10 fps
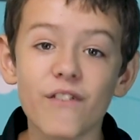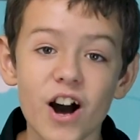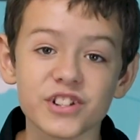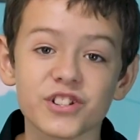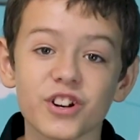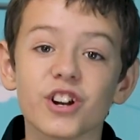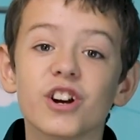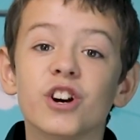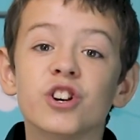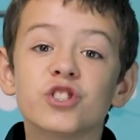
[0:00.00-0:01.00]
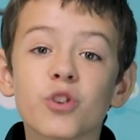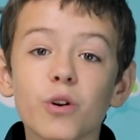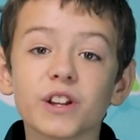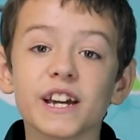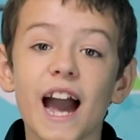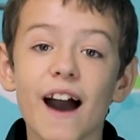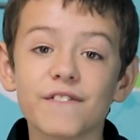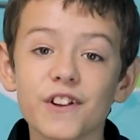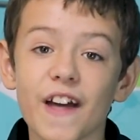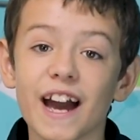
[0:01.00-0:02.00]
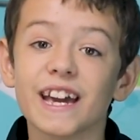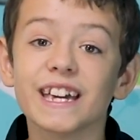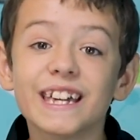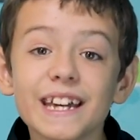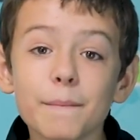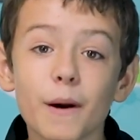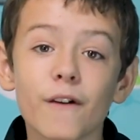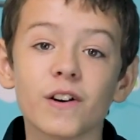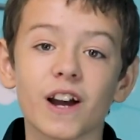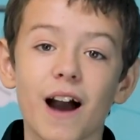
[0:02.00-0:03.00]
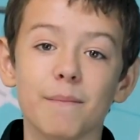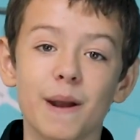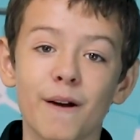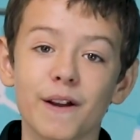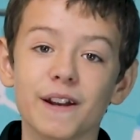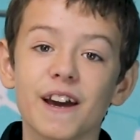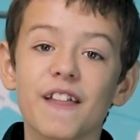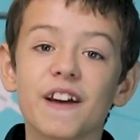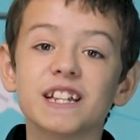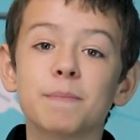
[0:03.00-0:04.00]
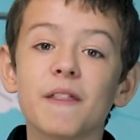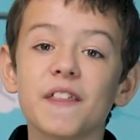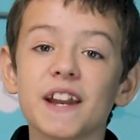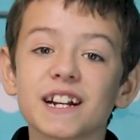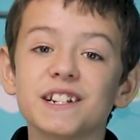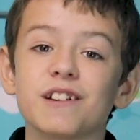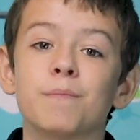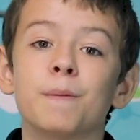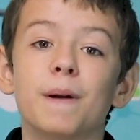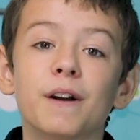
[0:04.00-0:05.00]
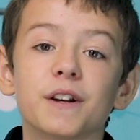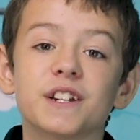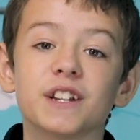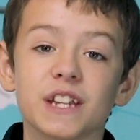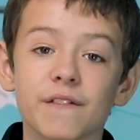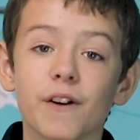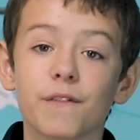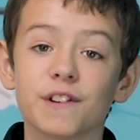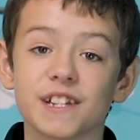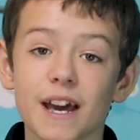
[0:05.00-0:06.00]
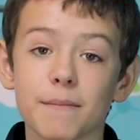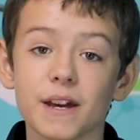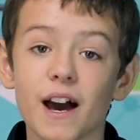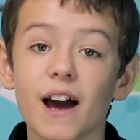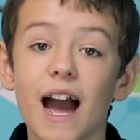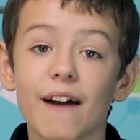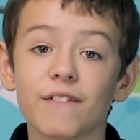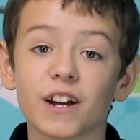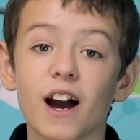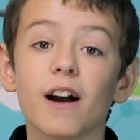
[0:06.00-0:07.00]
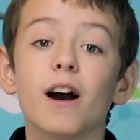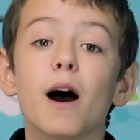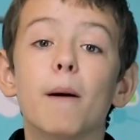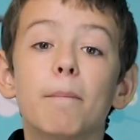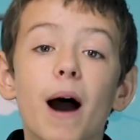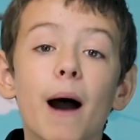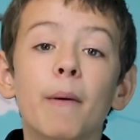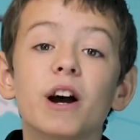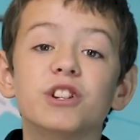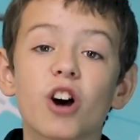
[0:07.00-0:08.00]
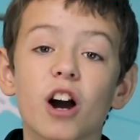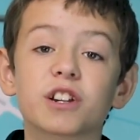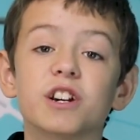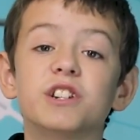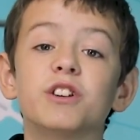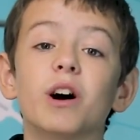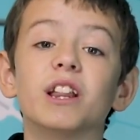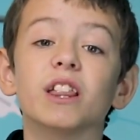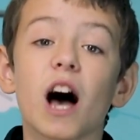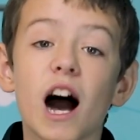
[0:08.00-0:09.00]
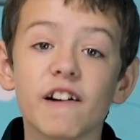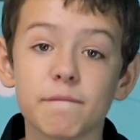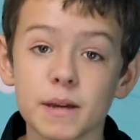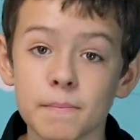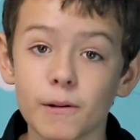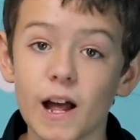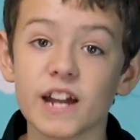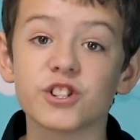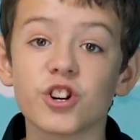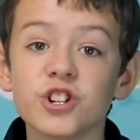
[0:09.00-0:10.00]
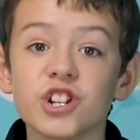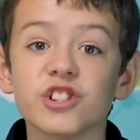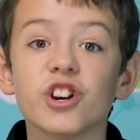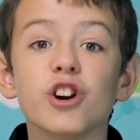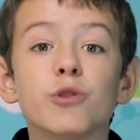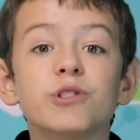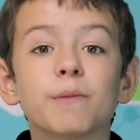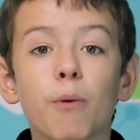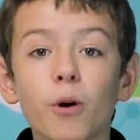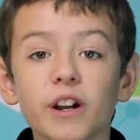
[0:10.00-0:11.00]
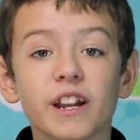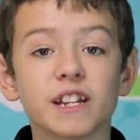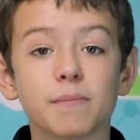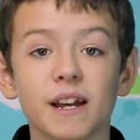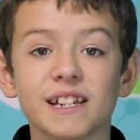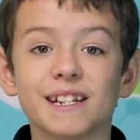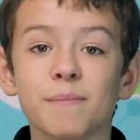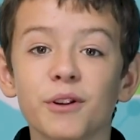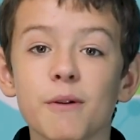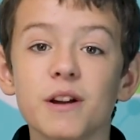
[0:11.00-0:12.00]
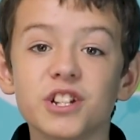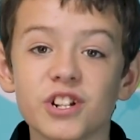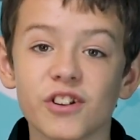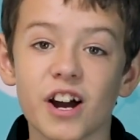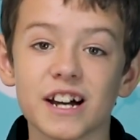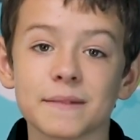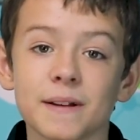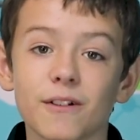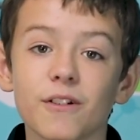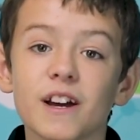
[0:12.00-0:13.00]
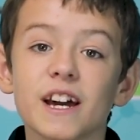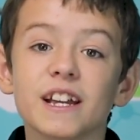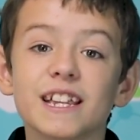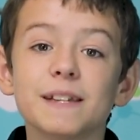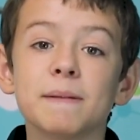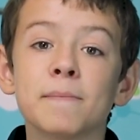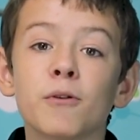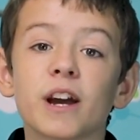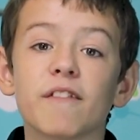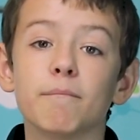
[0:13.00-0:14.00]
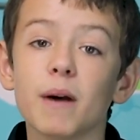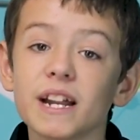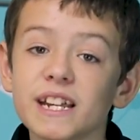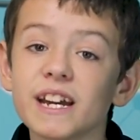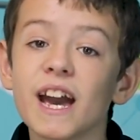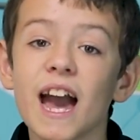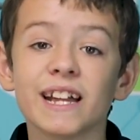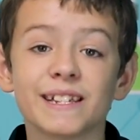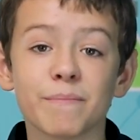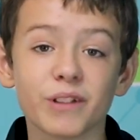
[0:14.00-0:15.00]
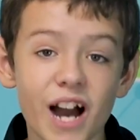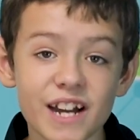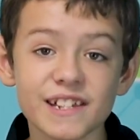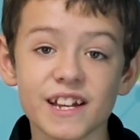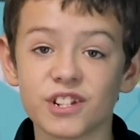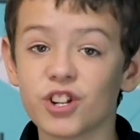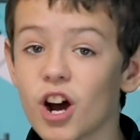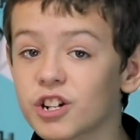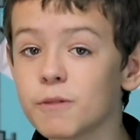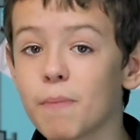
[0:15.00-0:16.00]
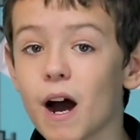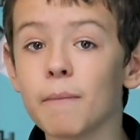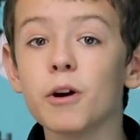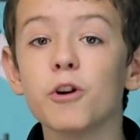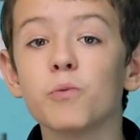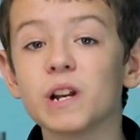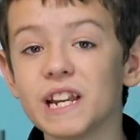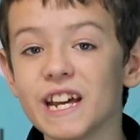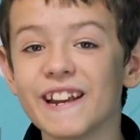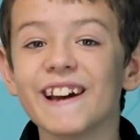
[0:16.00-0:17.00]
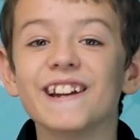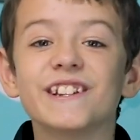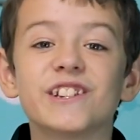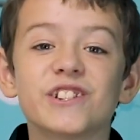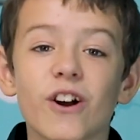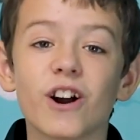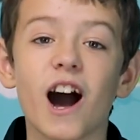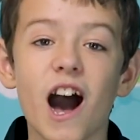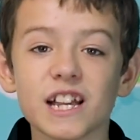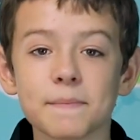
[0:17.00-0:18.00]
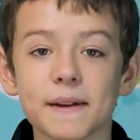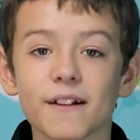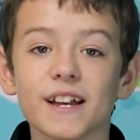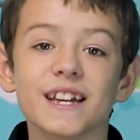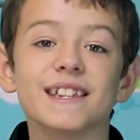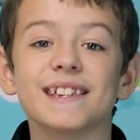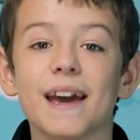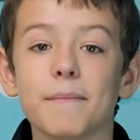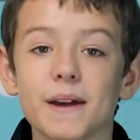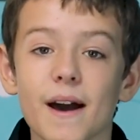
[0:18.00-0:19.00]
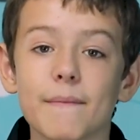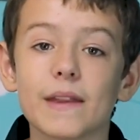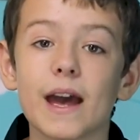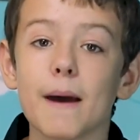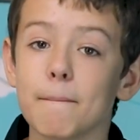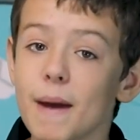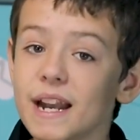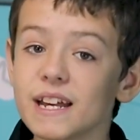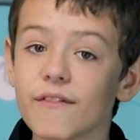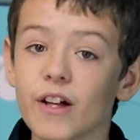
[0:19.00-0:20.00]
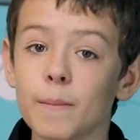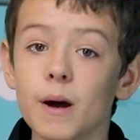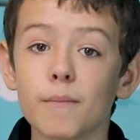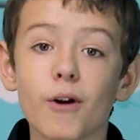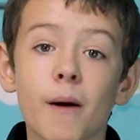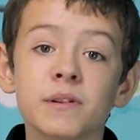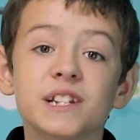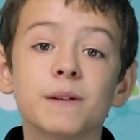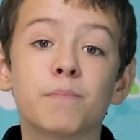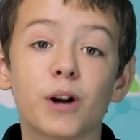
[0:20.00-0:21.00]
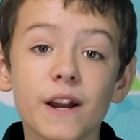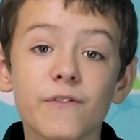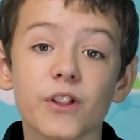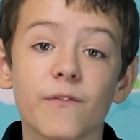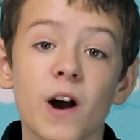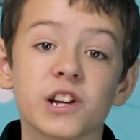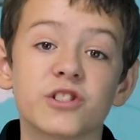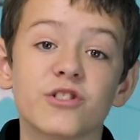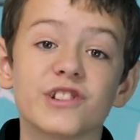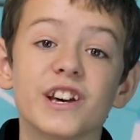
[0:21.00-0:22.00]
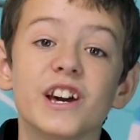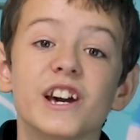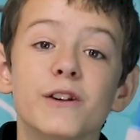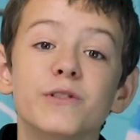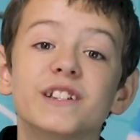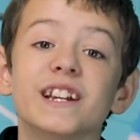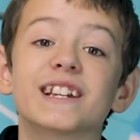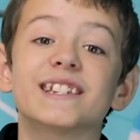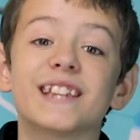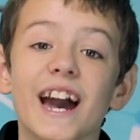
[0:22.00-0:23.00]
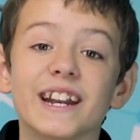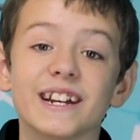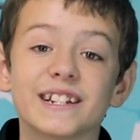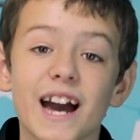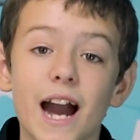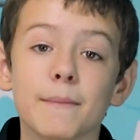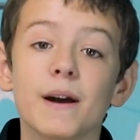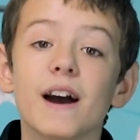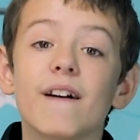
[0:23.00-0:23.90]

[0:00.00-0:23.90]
Foster. Shortly after that, he and Belva got married. They spent the next year preparing to leave for Zambia, Africa. Bob talked to a lot of people and churches who supported his plans to build a missionary hospital. These people gave money and supplies that Dr. Bob would need to start a hospital in Zambia. Many of them promised to pray for the Fosters. It was an exciting time.